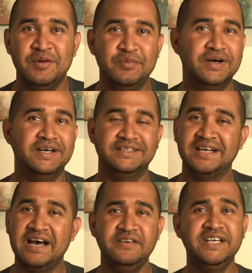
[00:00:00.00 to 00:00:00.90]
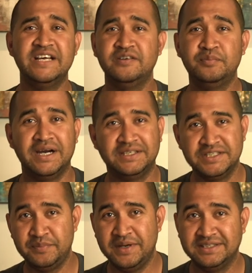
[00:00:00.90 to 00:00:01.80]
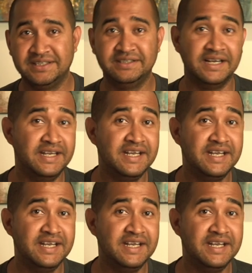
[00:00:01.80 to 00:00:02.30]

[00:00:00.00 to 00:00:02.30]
but having never participated in any